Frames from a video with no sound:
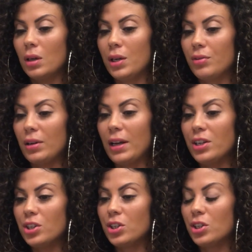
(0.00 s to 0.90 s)
a
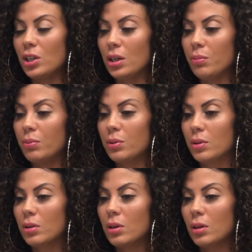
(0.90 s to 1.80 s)
relationship
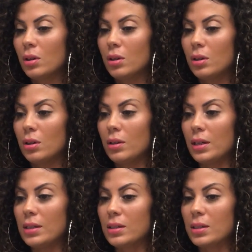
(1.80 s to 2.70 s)

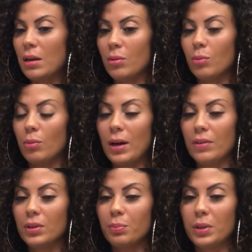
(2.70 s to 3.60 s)
that one
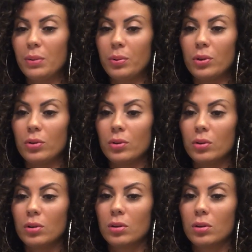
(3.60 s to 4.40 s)
of the people,